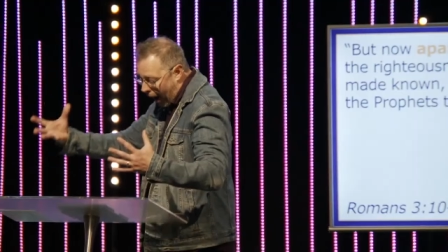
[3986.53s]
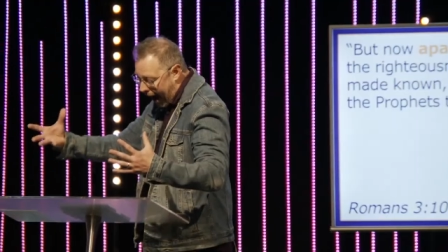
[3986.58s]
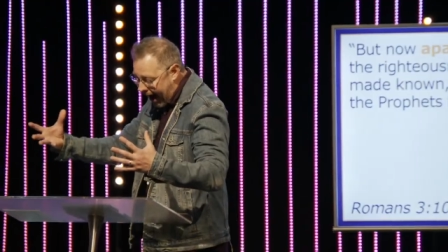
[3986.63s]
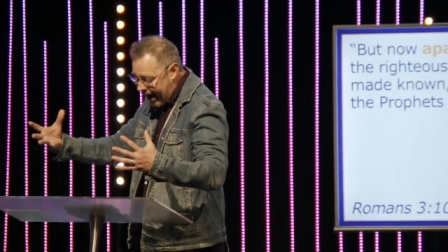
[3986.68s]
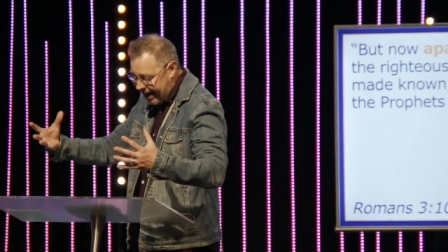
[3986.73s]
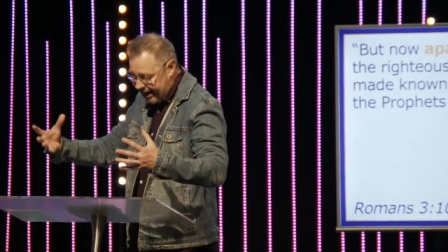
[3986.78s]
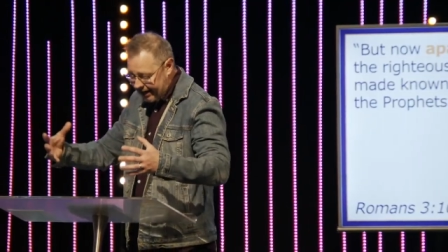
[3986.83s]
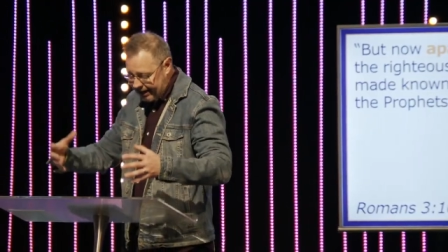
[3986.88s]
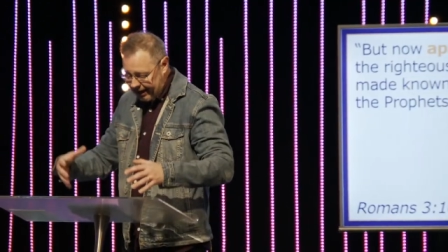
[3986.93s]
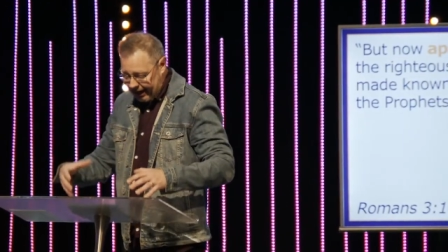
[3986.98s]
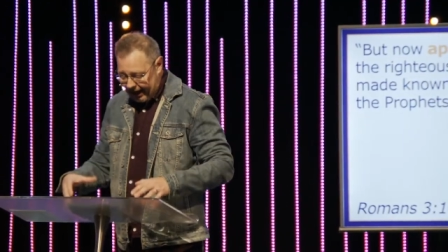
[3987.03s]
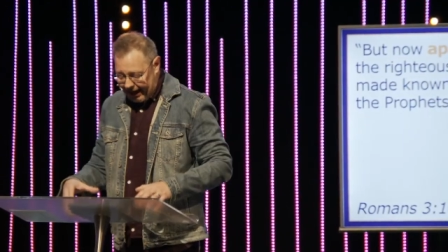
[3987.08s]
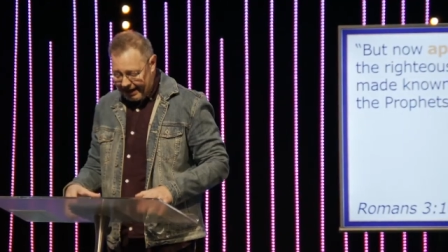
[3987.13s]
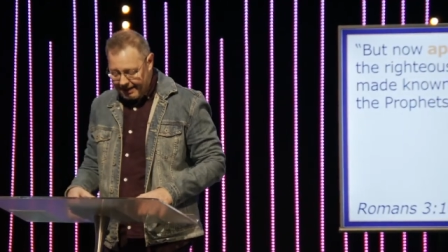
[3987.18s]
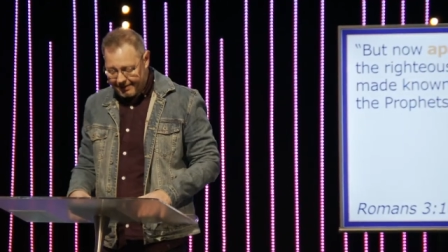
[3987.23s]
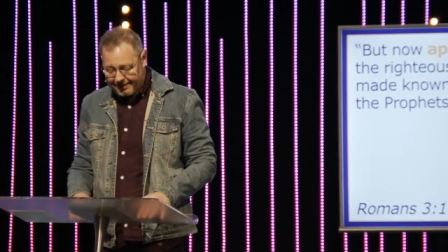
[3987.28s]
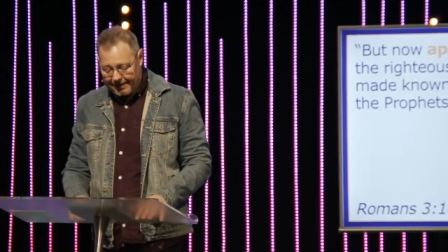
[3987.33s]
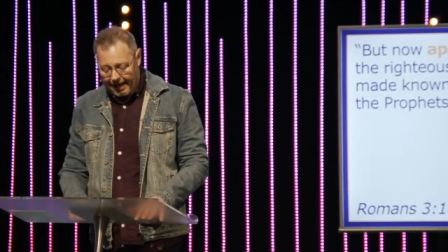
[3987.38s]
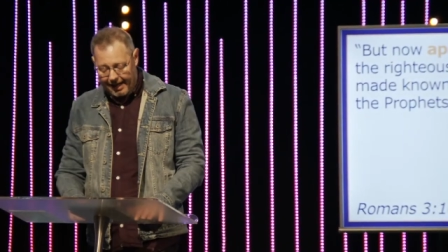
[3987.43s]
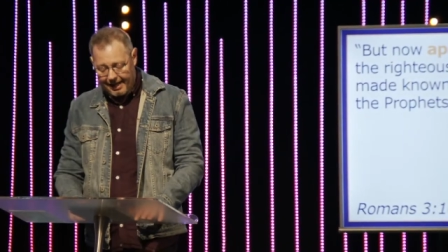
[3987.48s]
way,
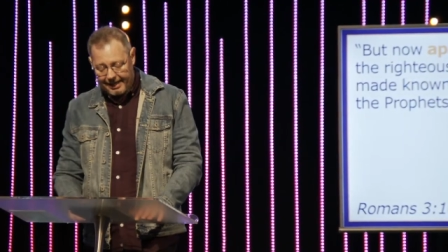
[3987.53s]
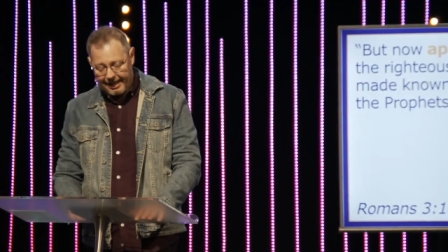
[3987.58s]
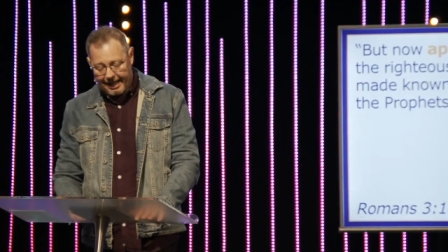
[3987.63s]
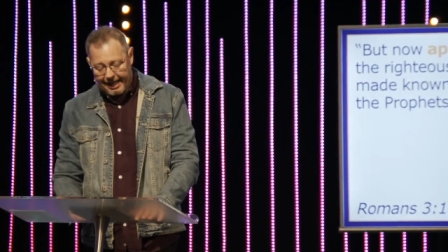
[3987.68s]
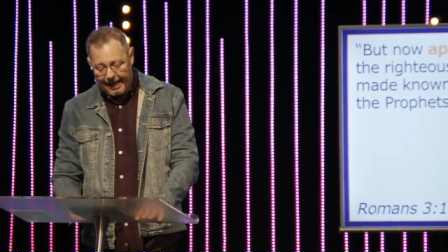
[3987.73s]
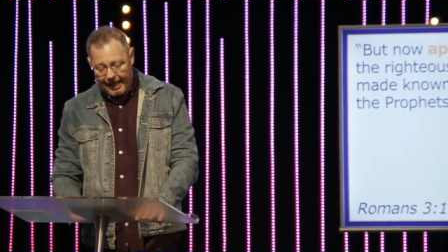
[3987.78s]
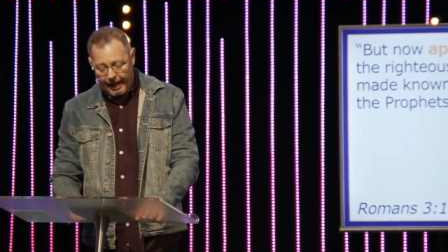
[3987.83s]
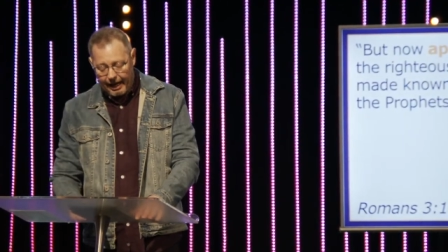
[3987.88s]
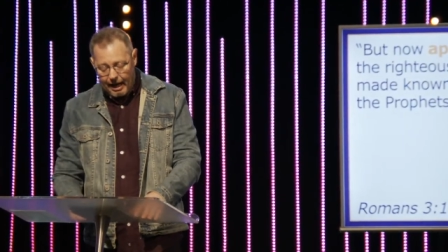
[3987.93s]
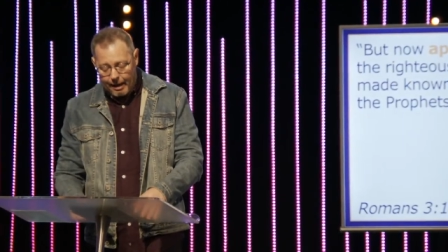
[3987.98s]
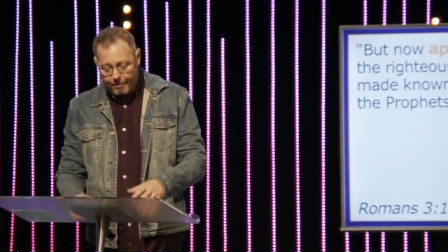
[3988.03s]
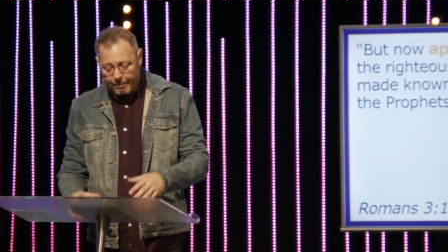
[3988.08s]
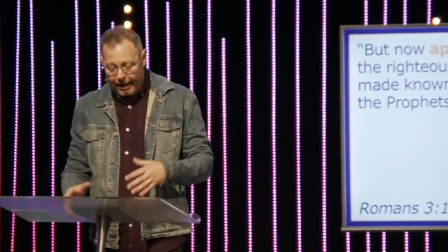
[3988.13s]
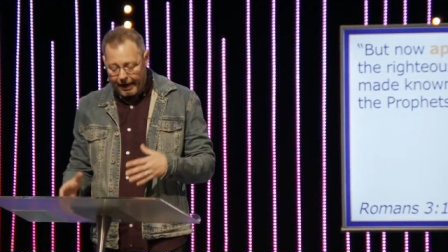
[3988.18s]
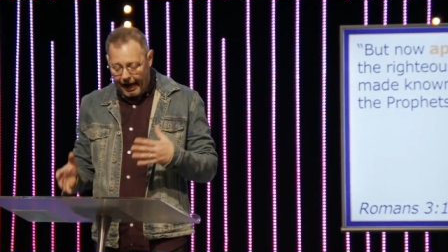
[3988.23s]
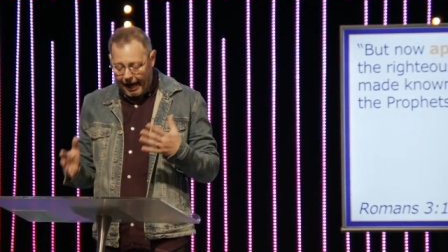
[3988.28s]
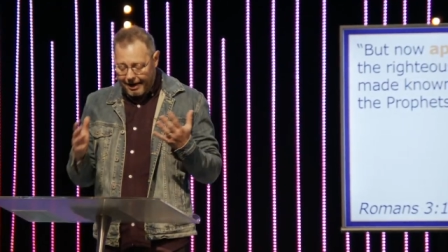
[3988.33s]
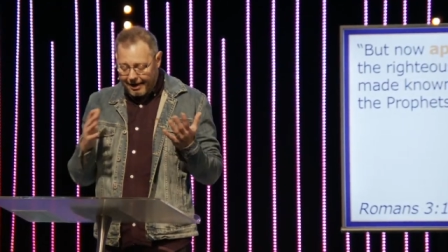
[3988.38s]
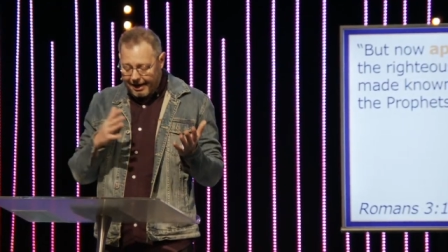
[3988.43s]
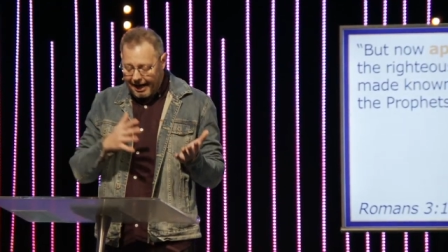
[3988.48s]
he's saying here,
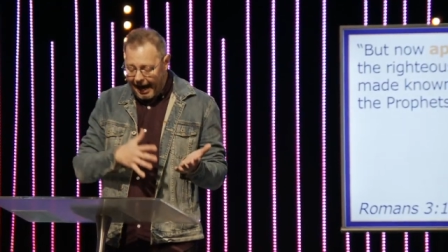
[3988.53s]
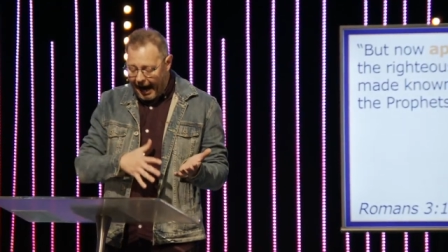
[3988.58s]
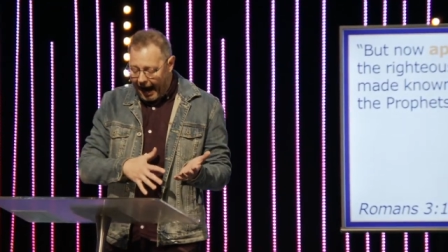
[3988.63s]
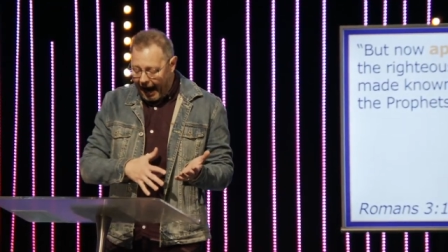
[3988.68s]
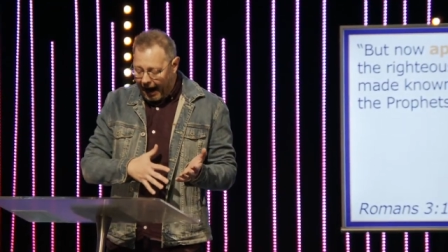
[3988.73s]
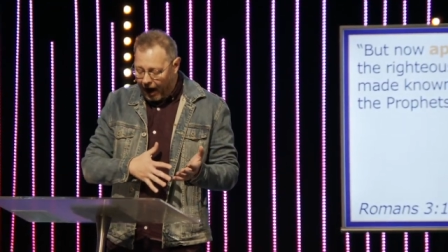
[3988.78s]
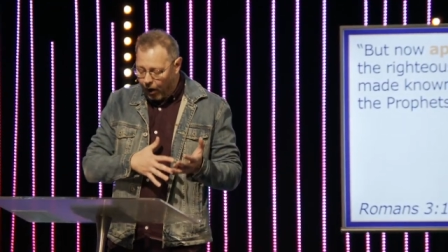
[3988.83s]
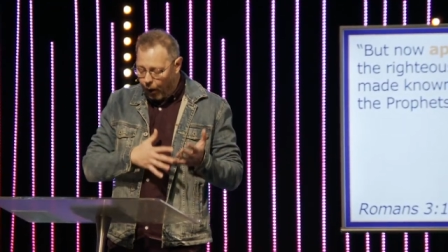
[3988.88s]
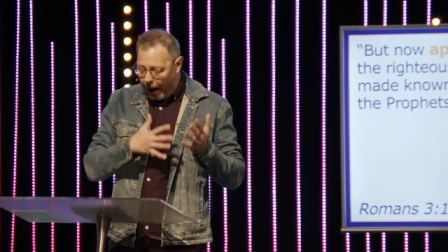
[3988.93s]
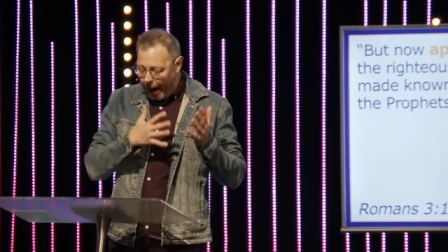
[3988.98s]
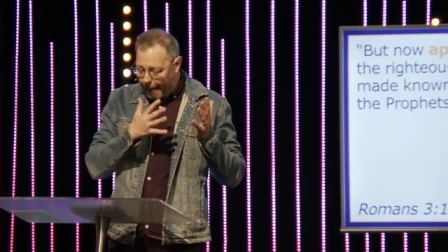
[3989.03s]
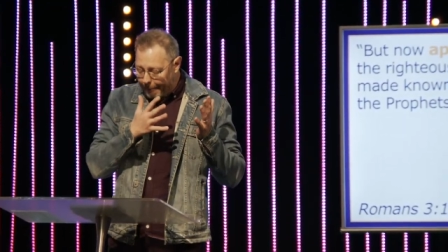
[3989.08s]
but now,